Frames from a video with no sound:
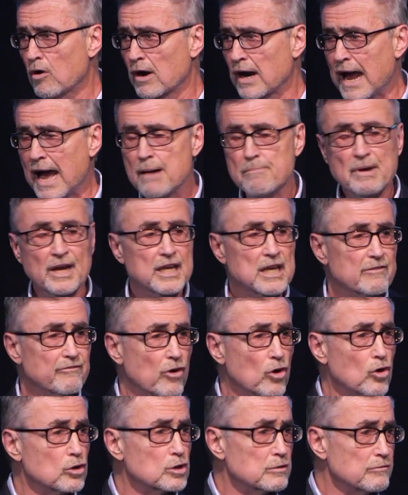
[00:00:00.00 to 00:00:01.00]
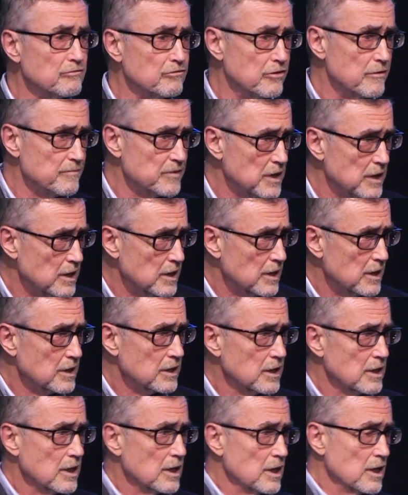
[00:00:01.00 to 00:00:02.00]
How many have heard of
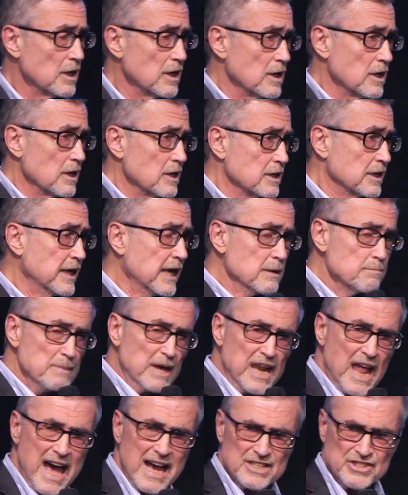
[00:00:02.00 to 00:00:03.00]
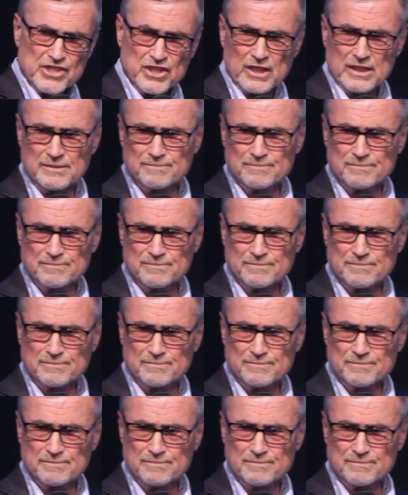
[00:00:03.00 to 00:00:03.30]
King Manasseh?